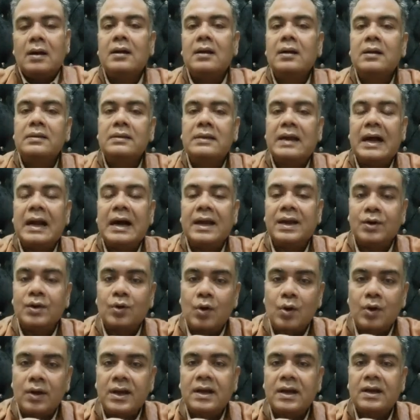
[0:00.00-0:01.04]
The
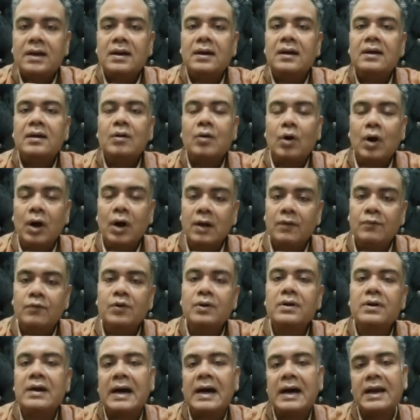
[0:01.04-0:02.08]
iconic
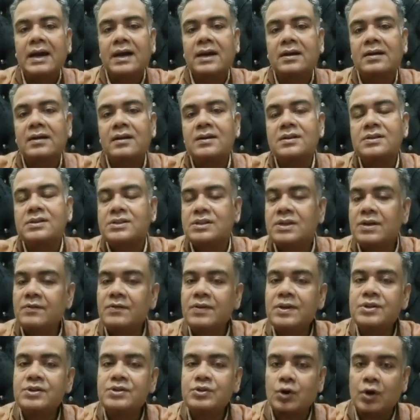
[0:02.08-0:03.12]
Hollywood director
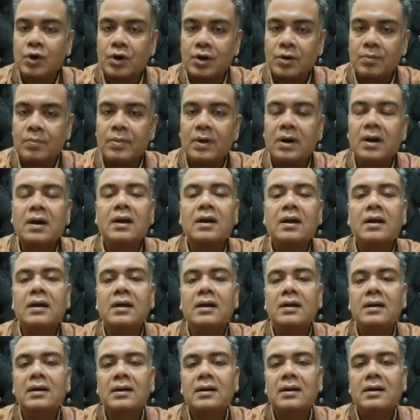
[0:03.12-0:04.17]
Steven Soderbergh,
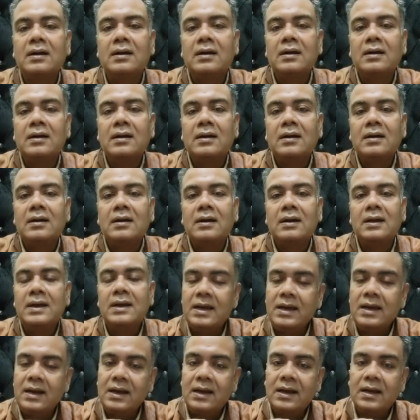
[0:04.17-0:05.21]

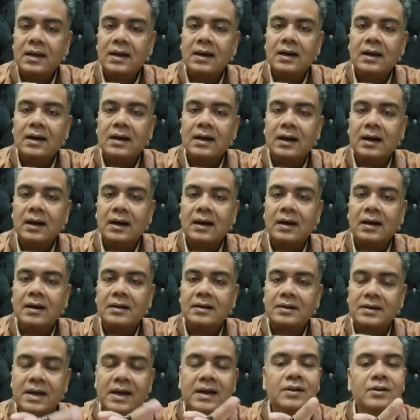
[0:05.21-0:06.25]
he uh,
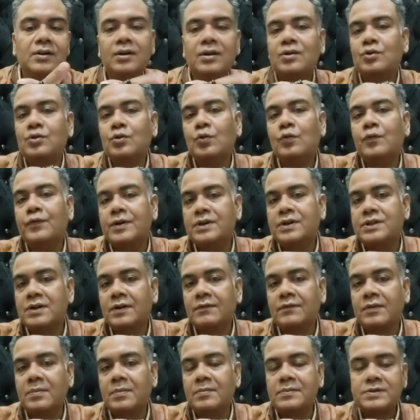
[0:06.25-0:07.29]
did two feature
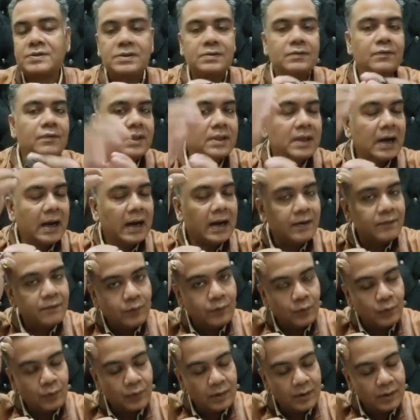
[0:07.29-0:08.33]
films with
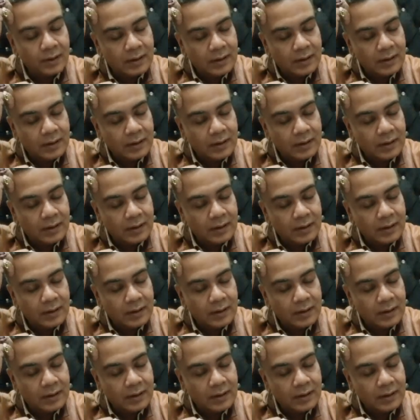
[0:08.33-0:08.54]
iPhone,